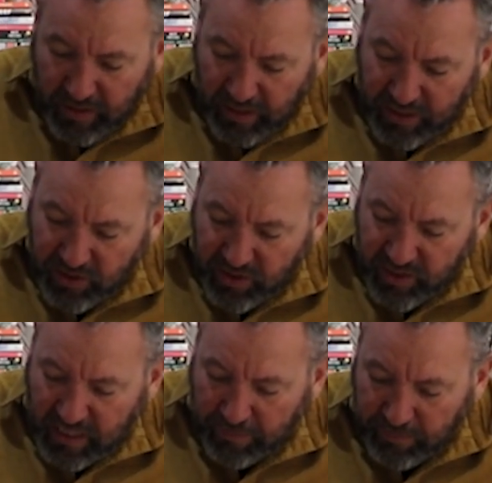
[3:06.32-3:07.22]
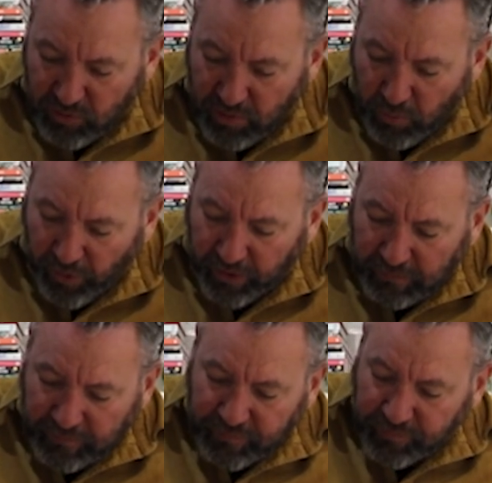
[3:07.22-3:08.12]
And as soon as this comes up to a
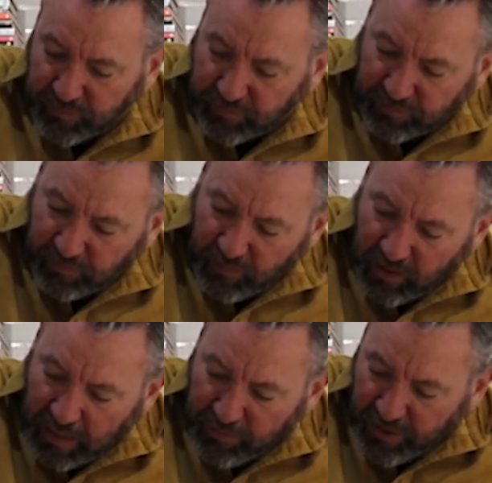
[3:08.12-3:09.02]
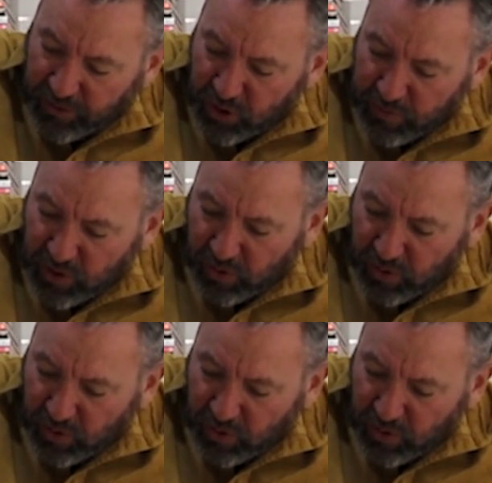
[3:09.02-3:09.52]
boil, I'm going to switch it